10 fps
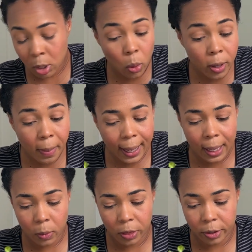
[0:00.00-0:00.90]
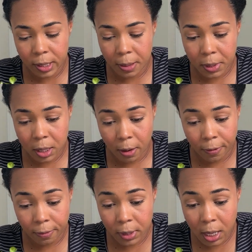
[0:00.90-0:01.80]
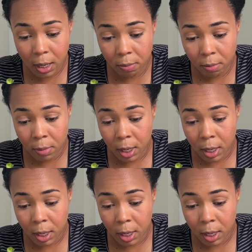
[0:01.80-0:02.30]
You're going back in with your same stuff. See?